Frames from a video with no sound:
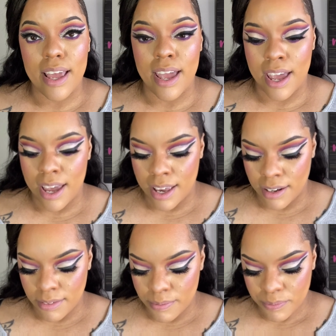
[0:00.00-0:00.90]

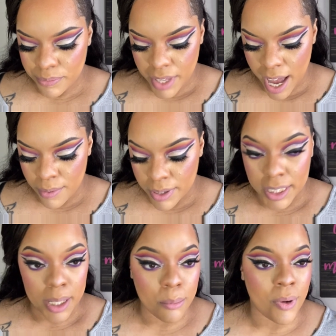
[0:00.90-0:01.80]
And I
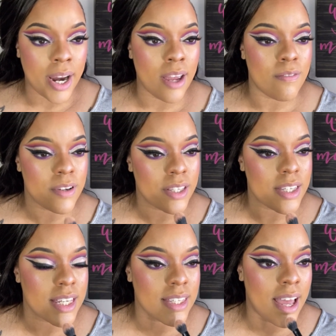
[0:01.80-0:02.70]
really am praying for this
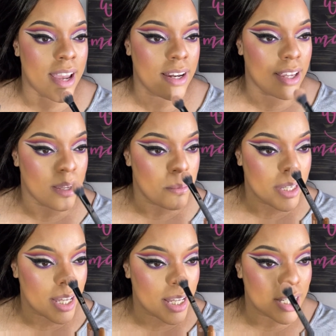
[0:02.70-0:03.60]
society,
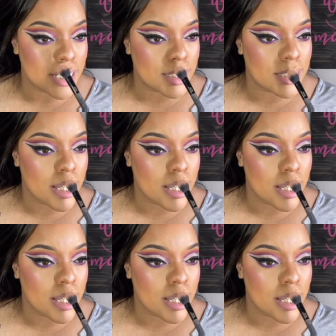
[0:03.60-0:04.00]
because,